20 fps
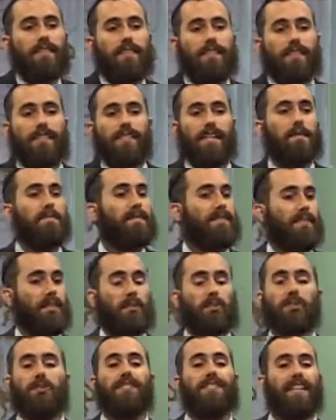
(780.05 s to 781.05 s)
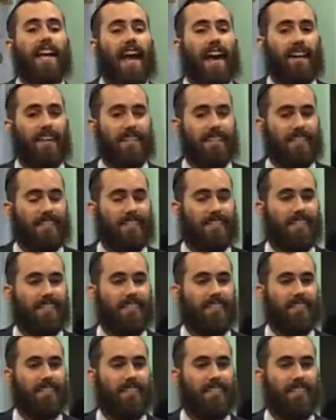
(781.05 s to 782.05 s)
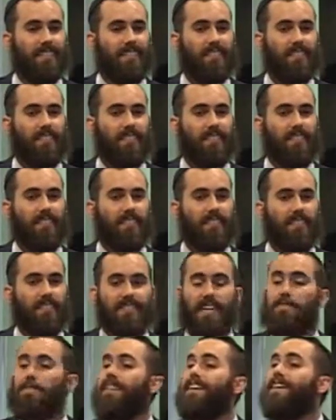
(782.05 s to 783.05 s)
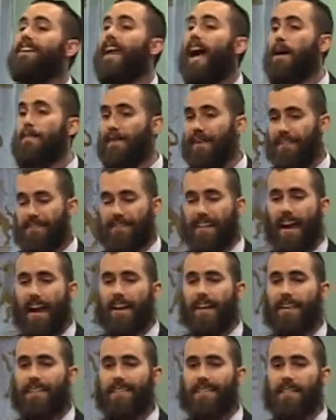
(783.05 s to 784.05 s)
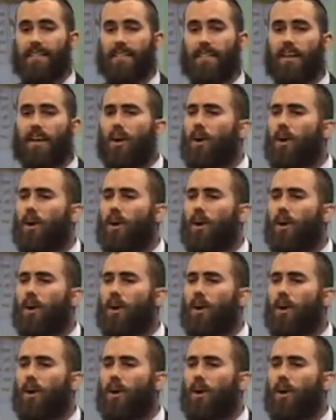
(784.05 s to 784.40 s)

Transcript: same social status, same economic status.